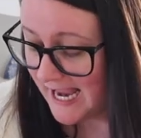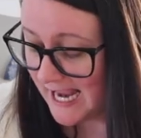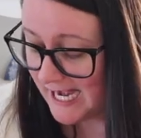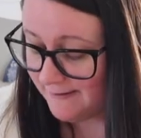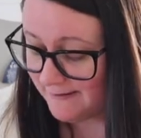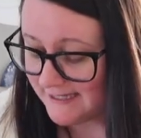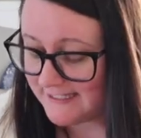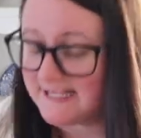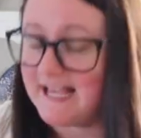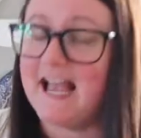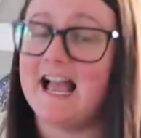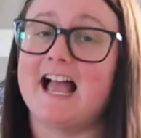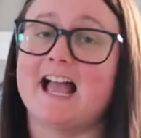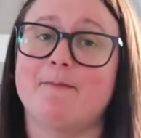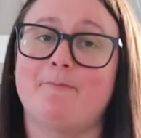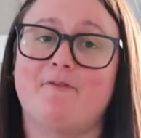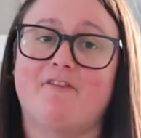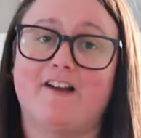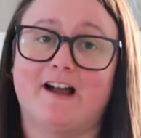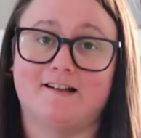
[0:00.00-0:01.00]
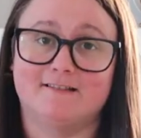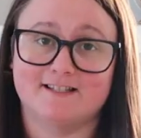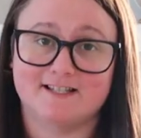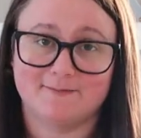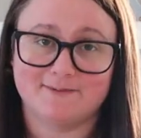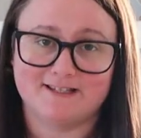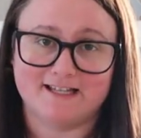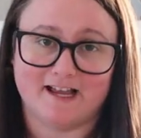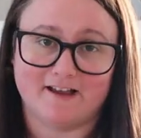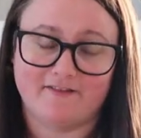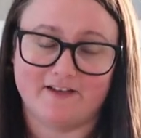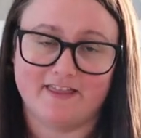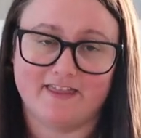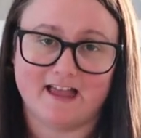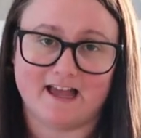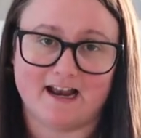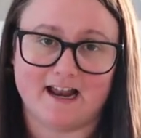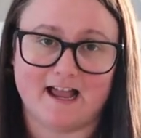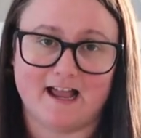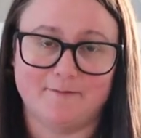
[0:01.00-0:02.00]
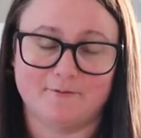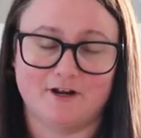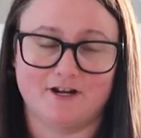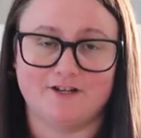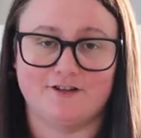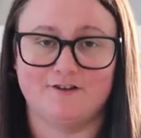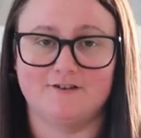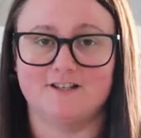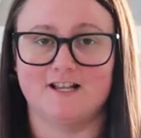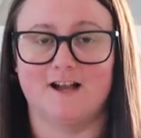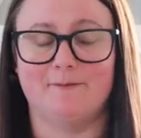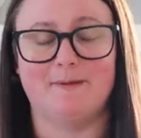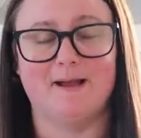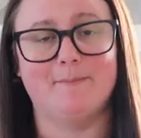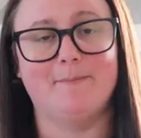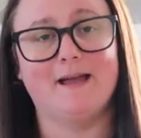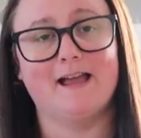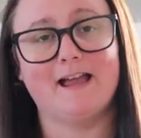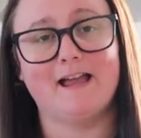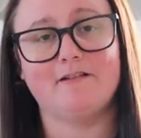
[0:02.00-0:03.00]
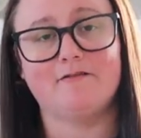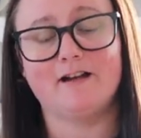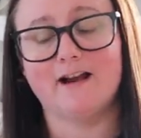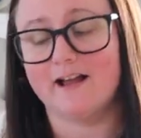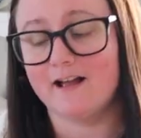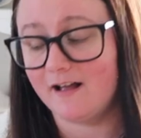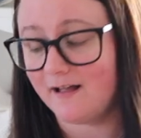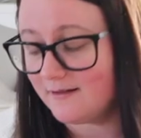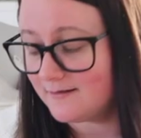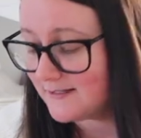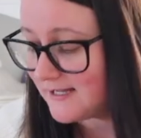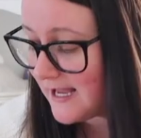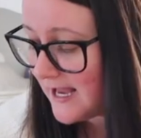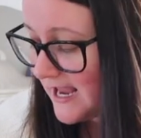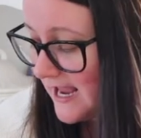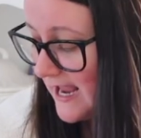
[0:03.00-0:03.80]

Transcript: anyways i found some stuff that i'm going to use on my peg rails